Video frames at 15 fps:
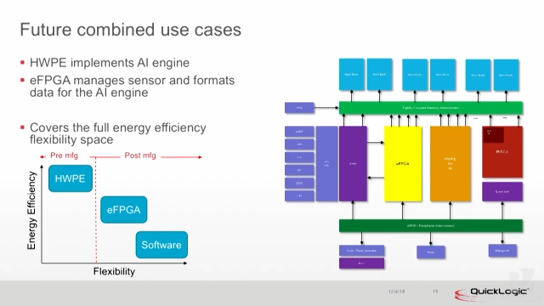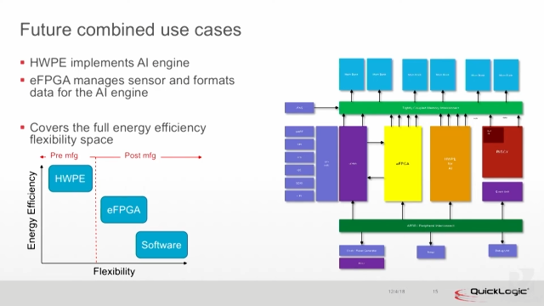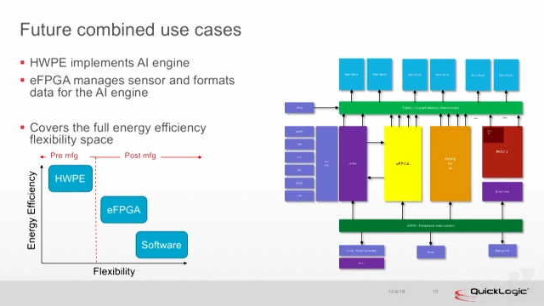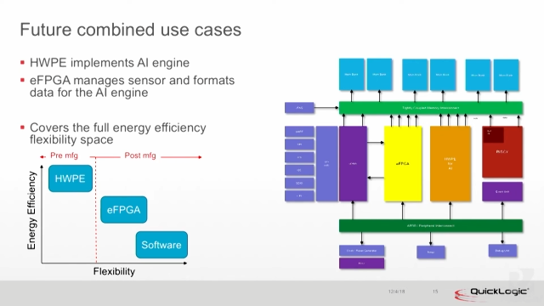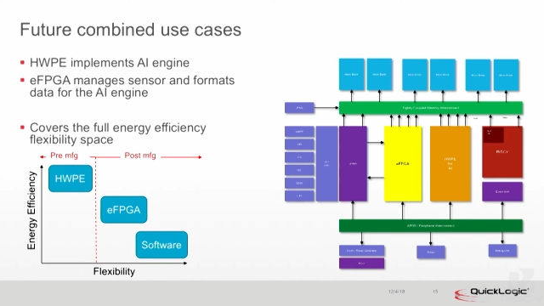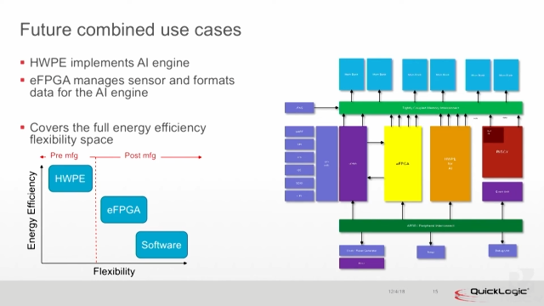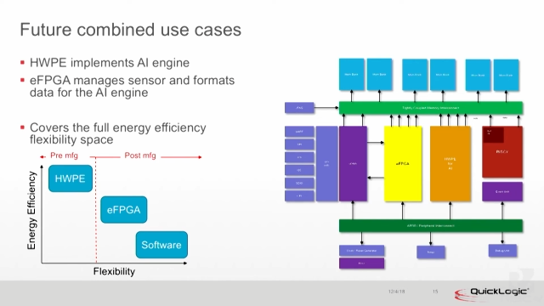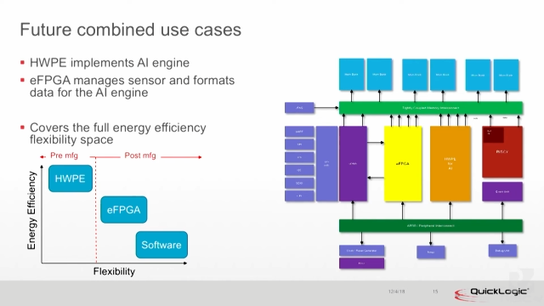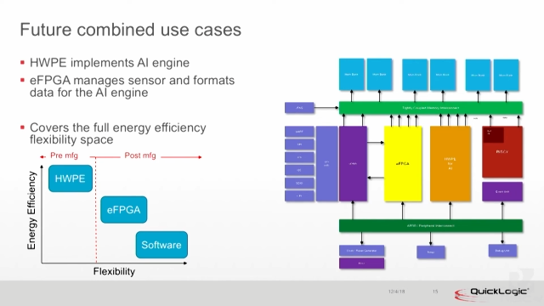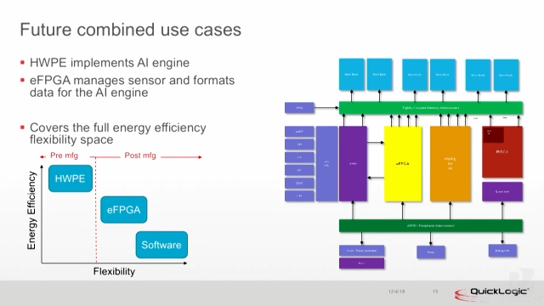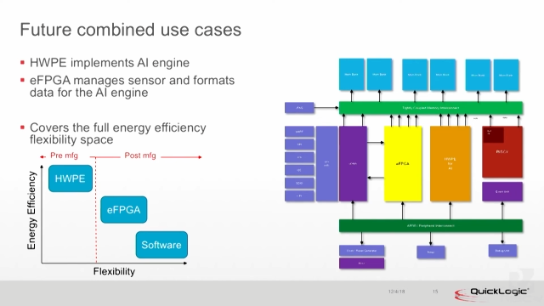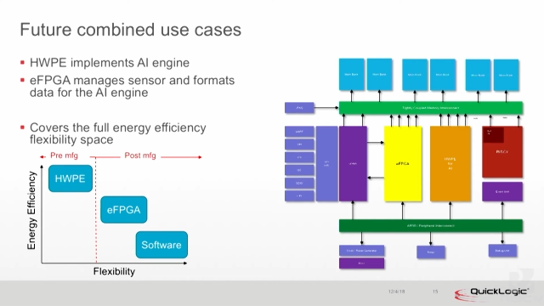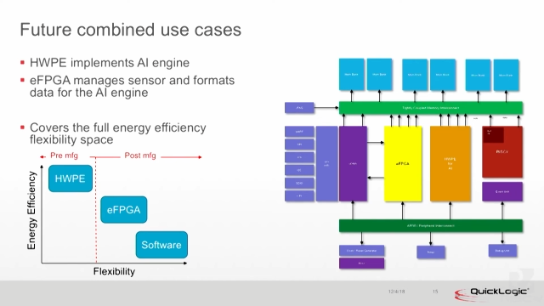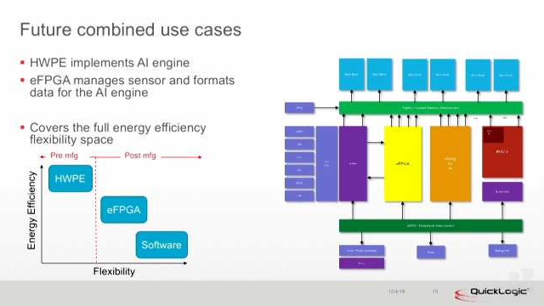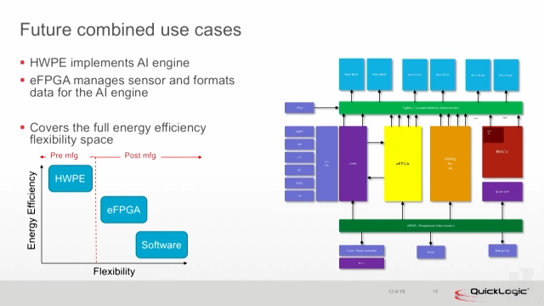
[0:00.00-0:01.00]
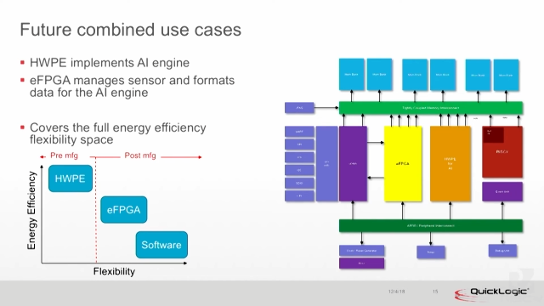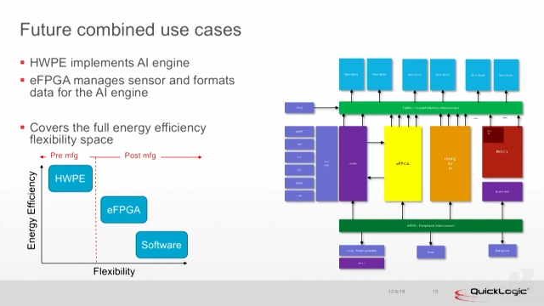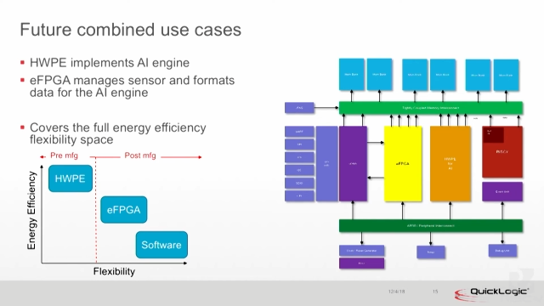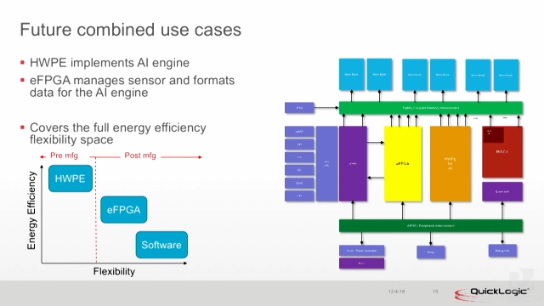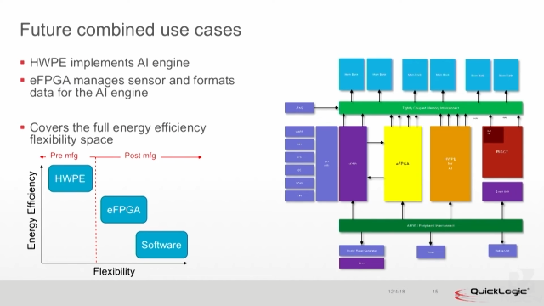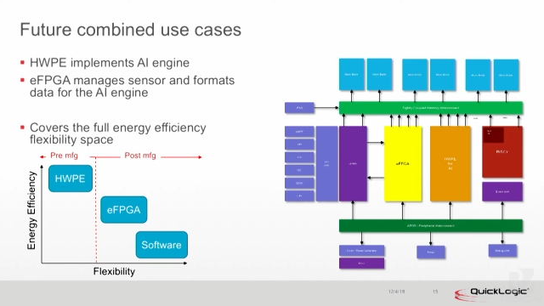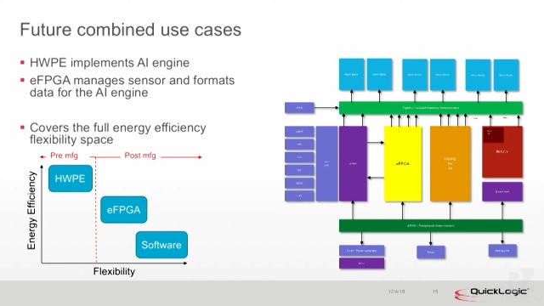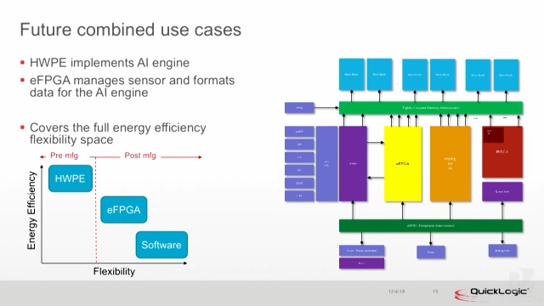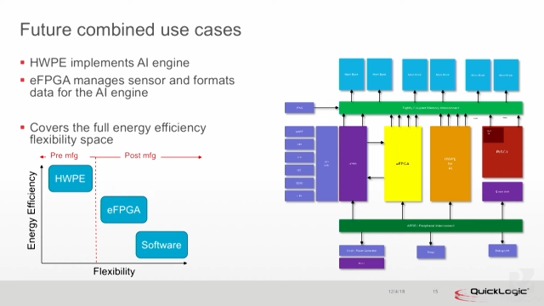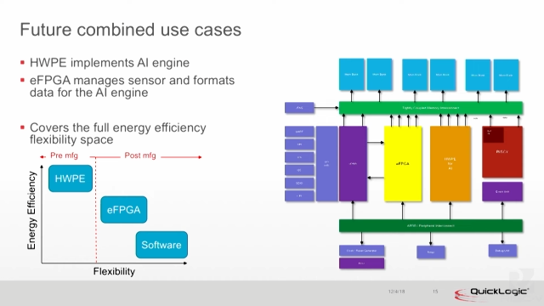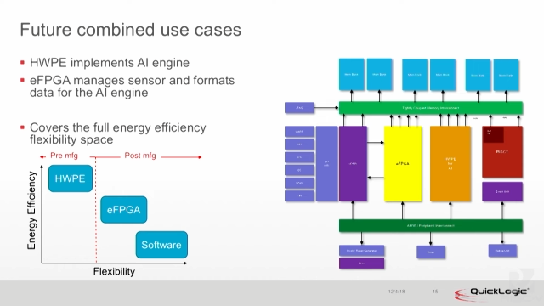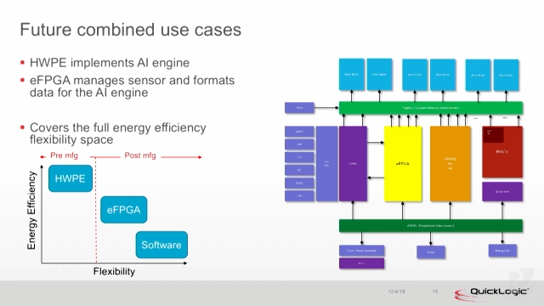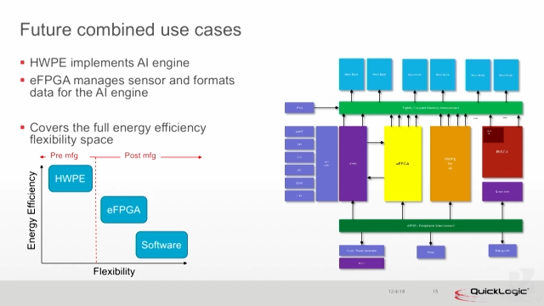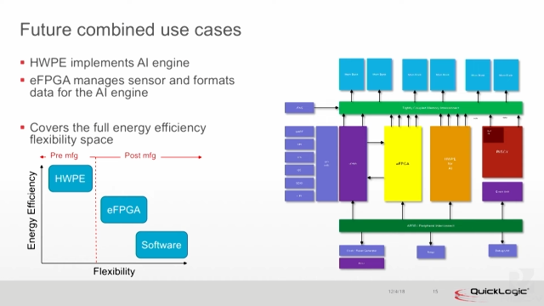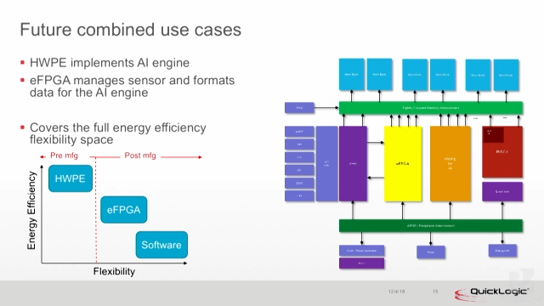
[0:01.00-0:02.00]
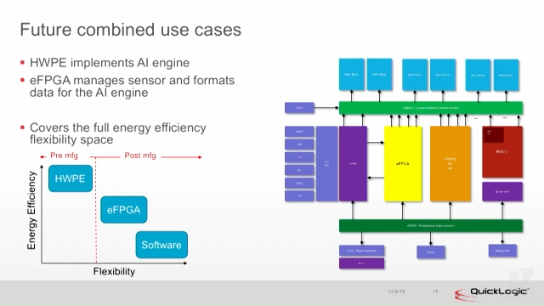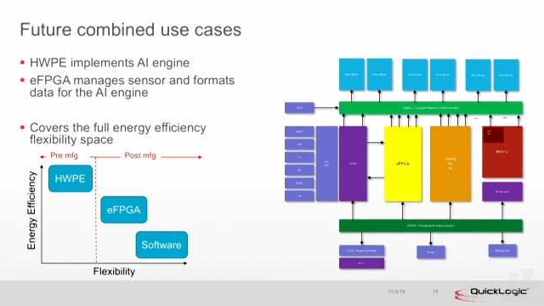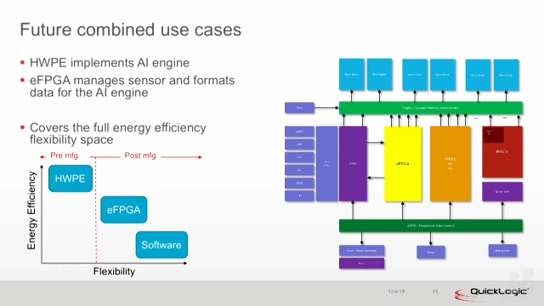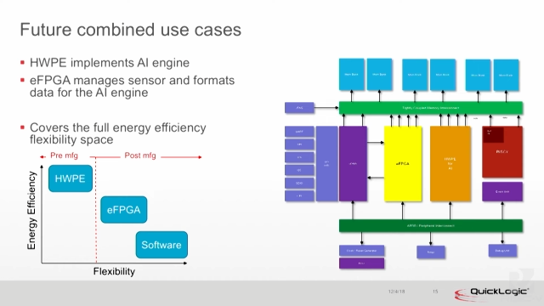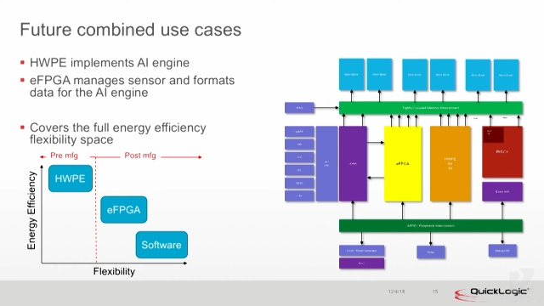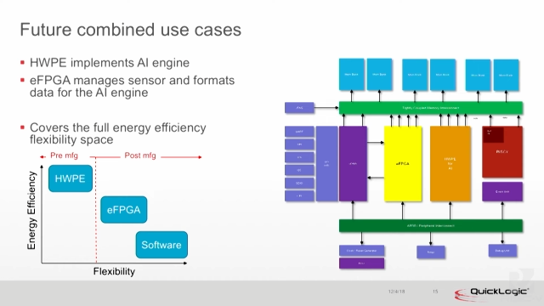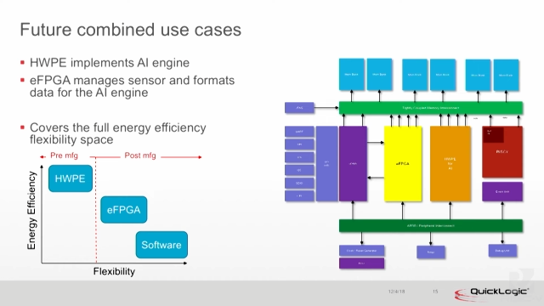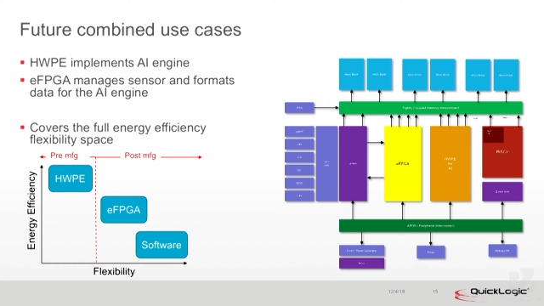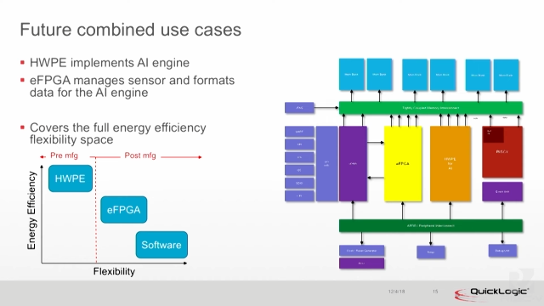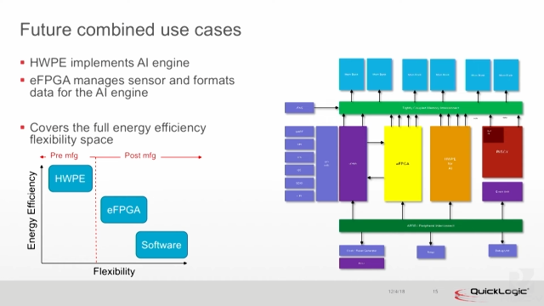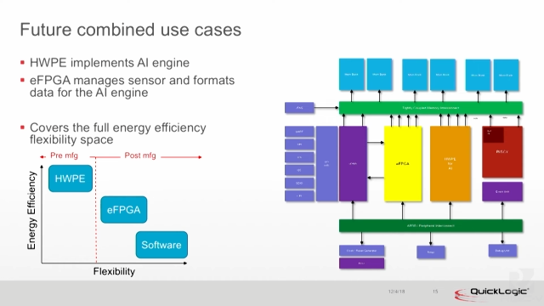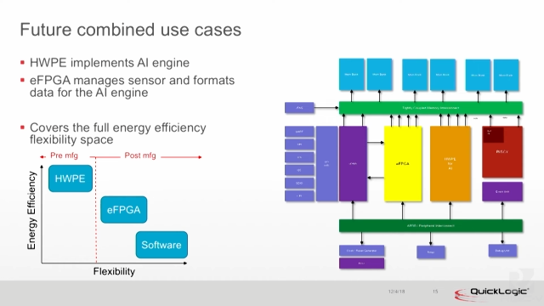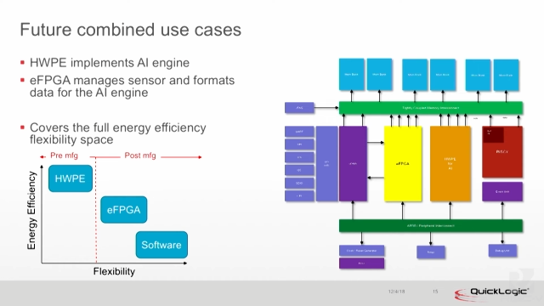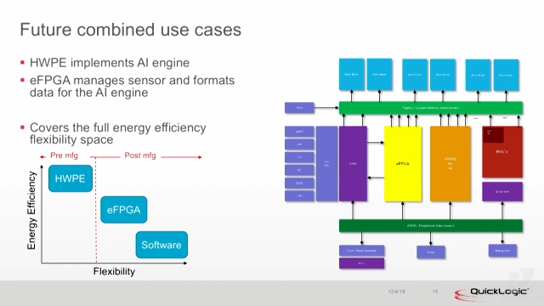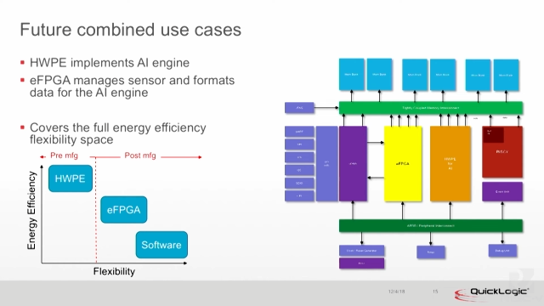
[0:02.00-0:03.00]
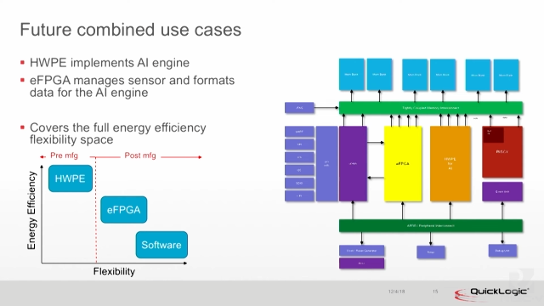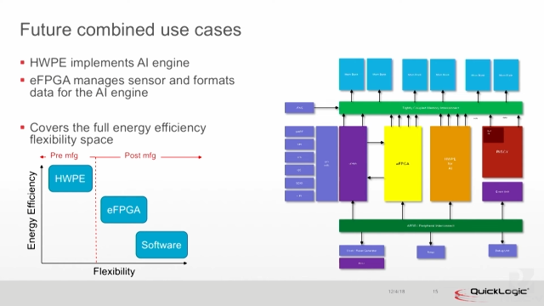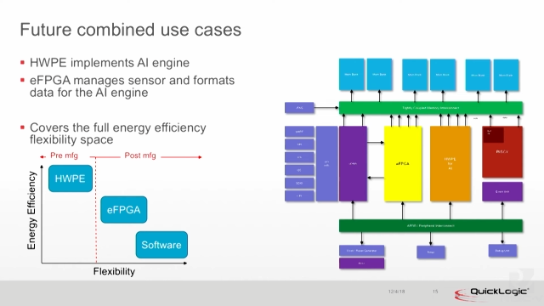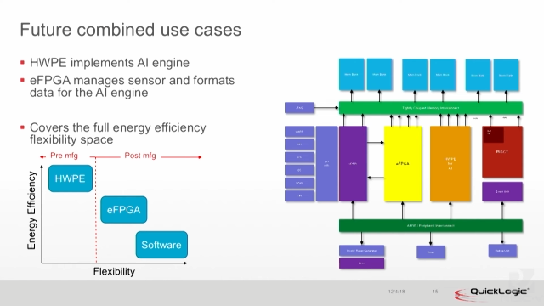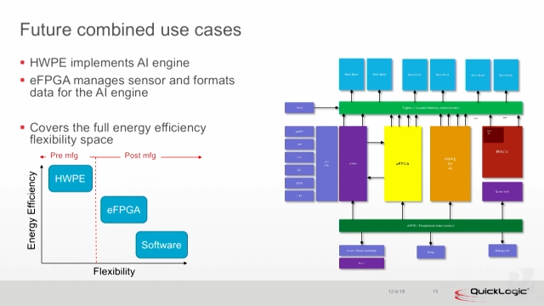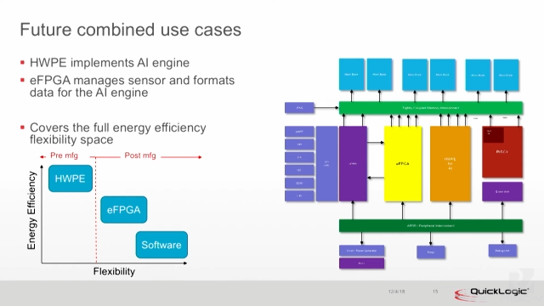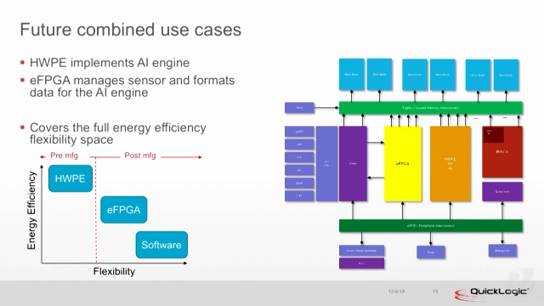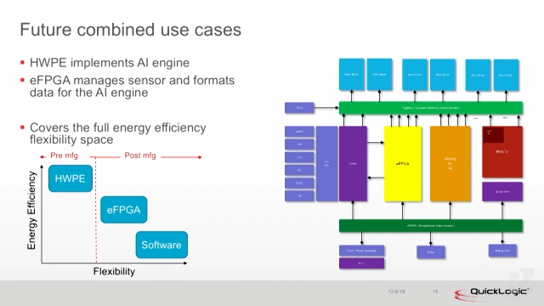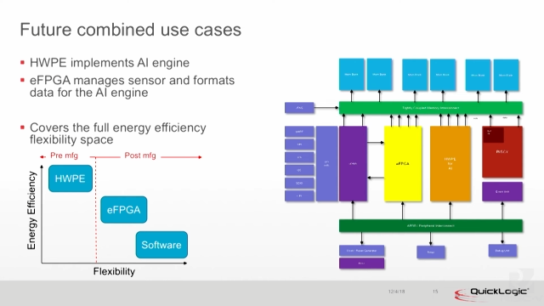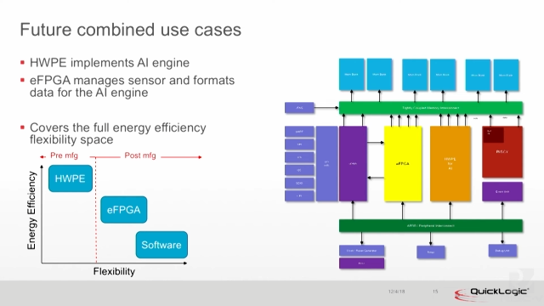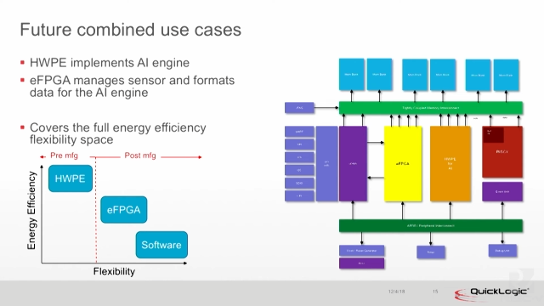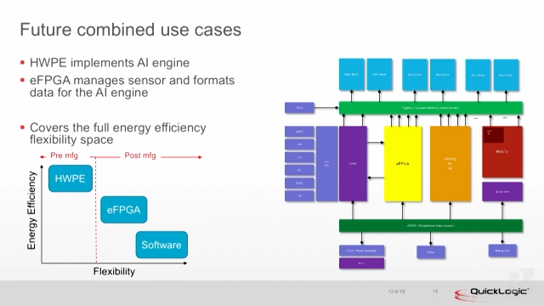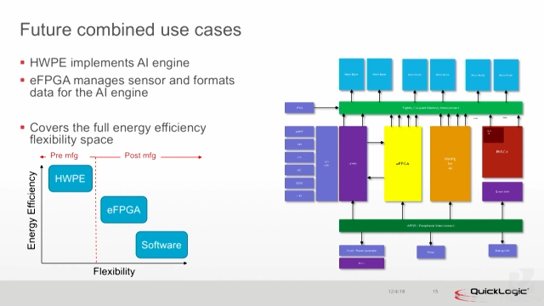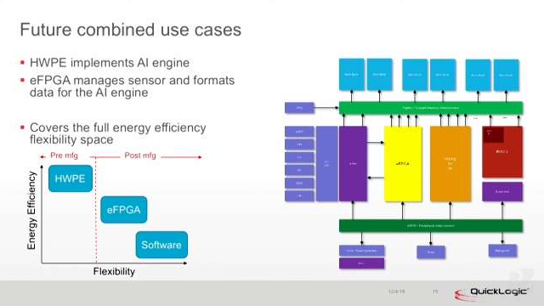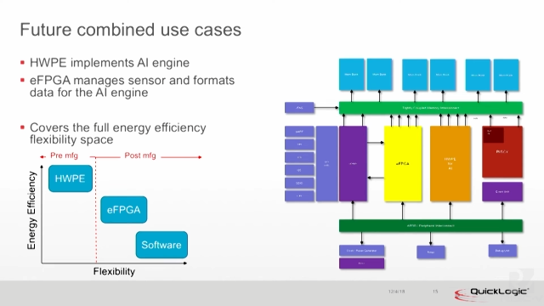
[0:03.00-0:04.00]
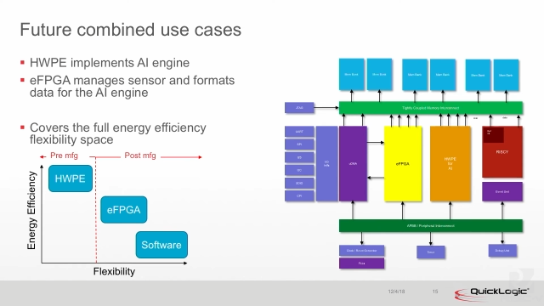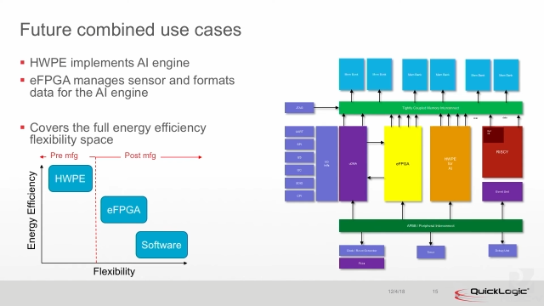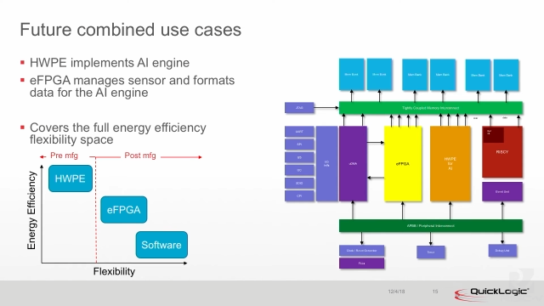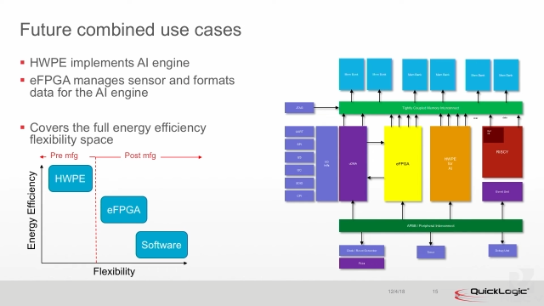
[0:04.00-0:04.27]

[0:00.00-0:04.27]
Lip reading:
[unreadable: no face in view]